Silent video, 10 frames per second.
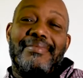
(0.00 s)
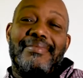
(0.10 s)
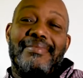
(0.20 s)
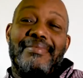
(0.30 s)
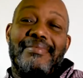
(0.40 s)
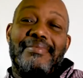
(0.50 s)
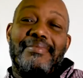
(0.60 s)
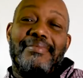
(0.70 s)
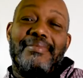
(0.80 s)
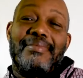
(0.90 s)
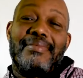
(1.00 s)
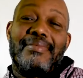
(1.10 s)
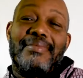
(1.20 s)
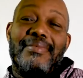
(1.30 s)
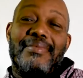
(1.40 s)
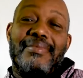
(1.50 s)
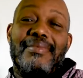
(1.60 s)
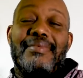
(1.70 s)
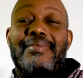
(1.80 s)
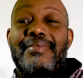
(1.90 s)
So that's one guy. You know, he said, well, you know,
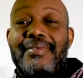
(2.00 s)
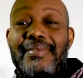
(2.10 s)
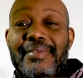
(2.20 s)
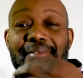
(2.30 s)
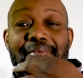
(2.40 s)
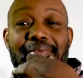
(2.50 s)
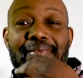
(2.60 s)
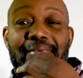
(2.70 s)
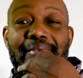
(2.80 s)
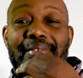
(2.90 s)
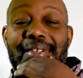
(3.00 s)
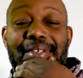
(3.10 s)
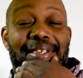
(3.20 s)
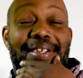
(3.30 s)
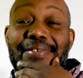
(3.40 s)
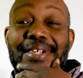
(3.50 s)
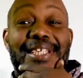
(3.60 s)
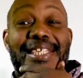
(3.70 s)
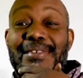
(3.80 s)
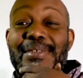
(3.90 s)
I can't see that well. He don't
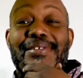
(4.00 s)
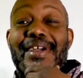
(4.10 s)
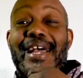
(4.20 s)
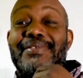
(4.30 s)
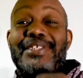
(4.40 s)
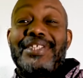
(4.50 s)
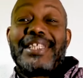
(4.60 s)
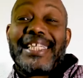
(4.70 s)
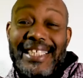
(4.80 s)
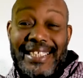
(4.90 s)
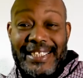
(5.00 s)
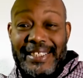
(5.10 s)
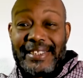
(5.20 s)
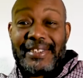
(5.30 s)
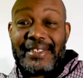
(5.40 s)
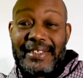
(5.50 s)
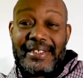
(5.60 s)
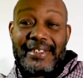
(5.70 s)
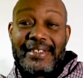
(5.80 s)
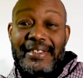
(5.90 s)
really need to be driving shit
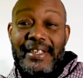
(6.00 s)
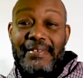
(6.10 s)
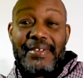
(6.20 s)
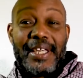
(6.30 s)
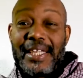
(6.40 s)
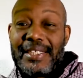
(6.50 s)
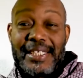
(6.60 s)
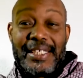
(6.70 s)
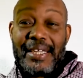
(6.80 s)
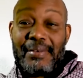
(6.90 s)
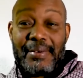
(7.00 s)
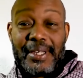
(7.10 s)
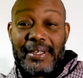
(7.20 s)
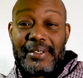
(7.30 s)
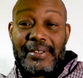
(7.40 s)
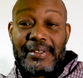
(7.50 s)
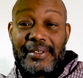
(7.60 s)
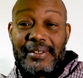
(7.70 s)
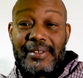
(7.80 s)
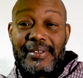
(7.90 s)
if he can't see that well.
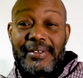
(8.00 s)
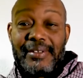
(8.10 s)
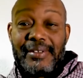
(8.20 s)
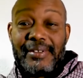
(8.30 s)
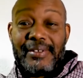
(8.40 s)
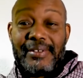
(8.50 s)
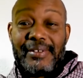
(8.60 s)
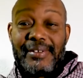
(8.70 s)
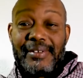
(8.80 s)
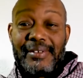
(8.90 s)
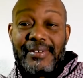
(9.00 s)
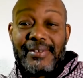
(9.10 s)
So you...